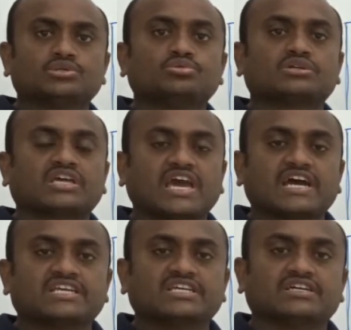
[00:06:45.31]
to
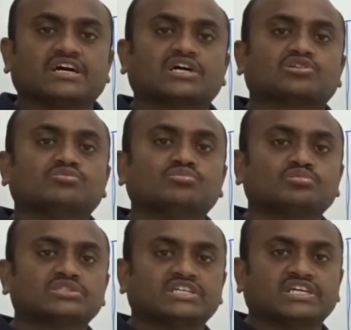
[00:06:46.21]
carry or to
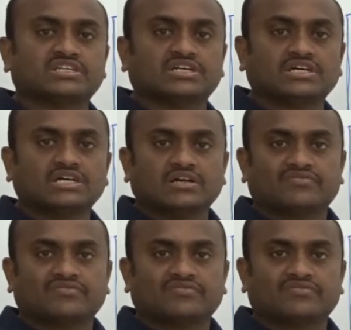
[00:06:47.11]
move the data